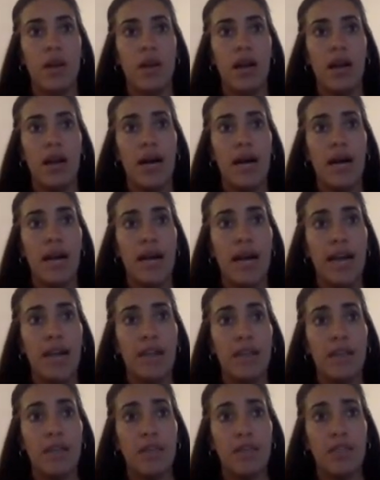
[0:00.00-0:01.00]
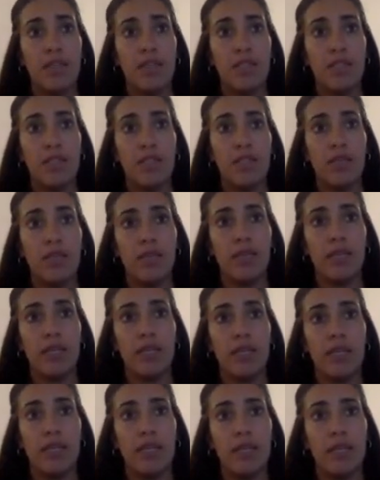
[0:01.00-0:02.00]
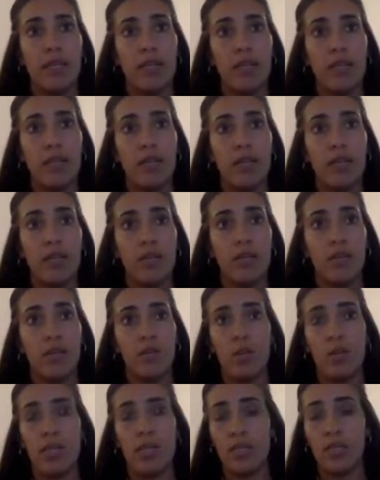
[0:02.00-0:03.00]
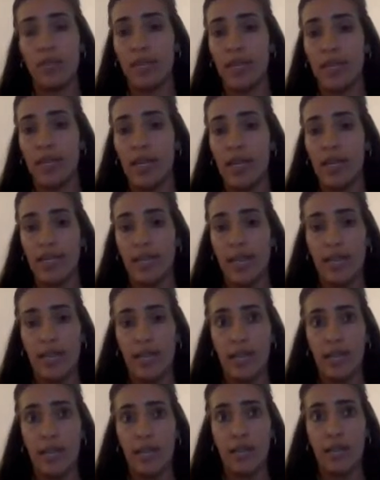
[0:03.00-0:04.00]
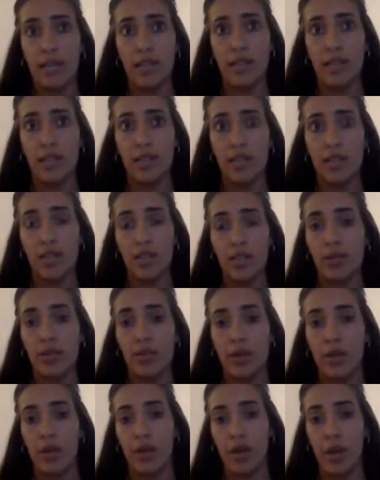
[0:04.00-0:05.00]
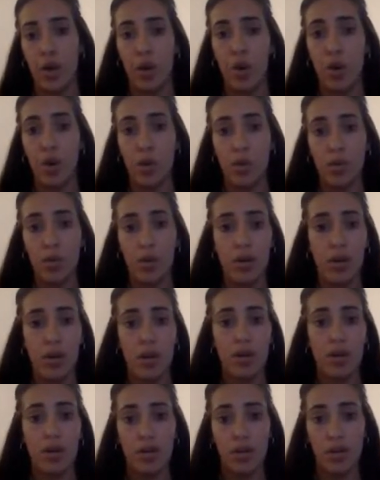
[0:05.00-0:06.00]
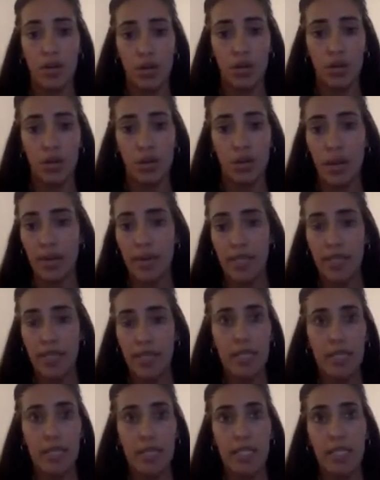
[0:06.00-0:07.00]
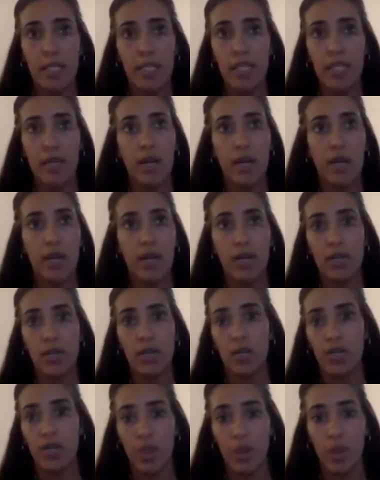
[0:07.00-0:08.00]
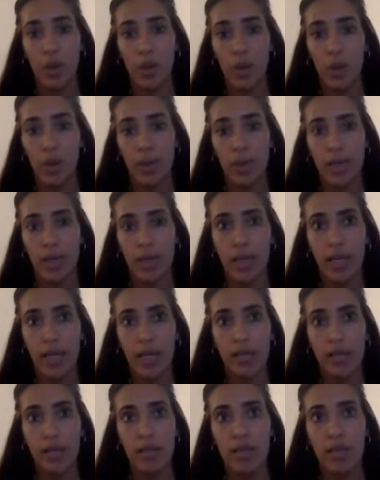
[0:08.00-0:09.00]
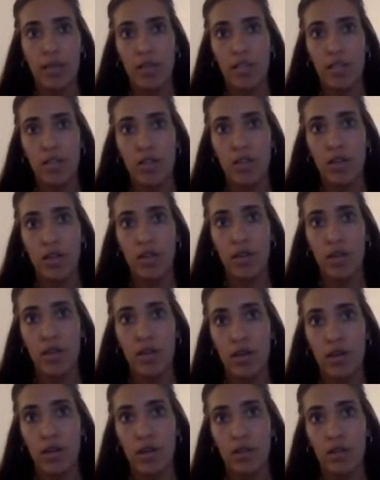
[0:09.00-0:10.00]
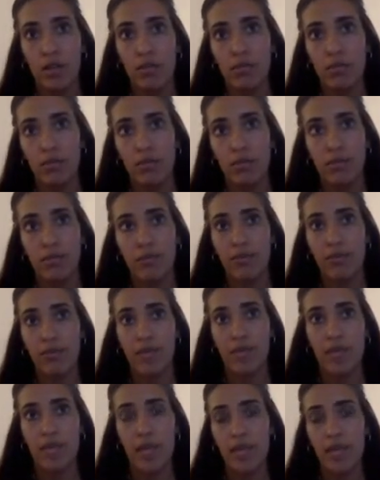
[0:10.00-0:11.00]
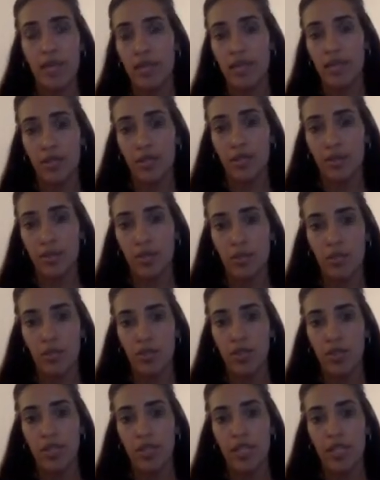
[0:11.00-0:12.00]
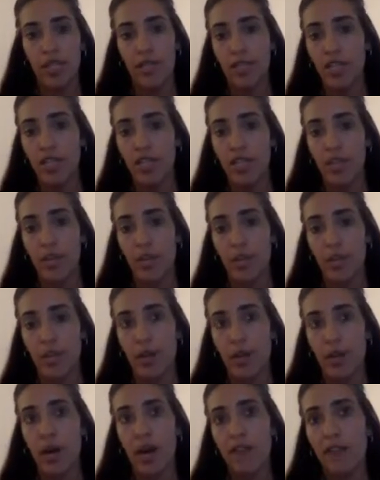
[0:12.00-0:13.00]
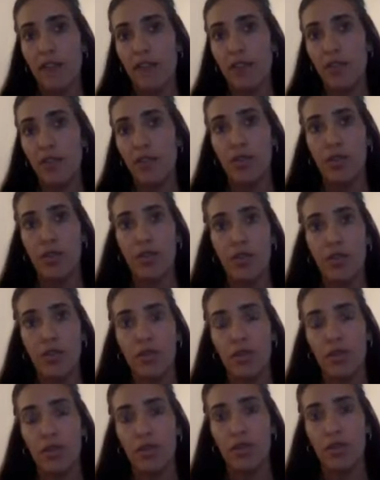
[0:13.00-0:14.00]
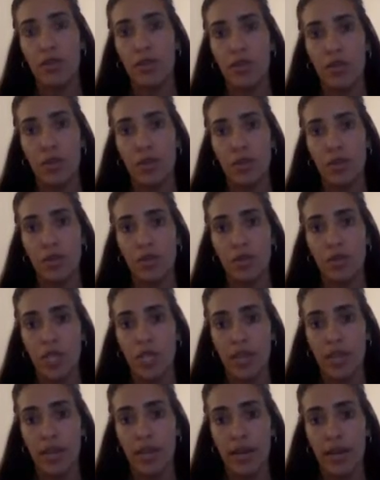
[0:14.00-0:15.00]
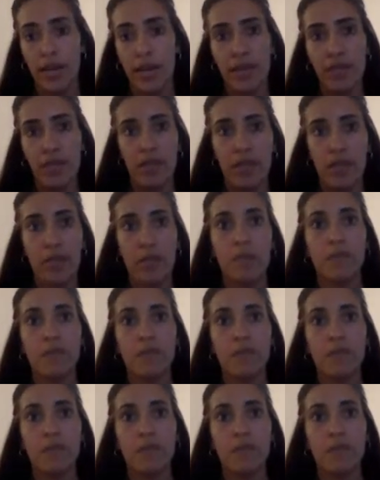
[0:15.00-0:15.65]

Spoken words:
I have the ability to be emailed once my client accesses the session. So if they're at home, you know, I'm in the clinic, I want to know if I'm with my clients, I just toggle that on, and then after, or you can, you know, check their live signal.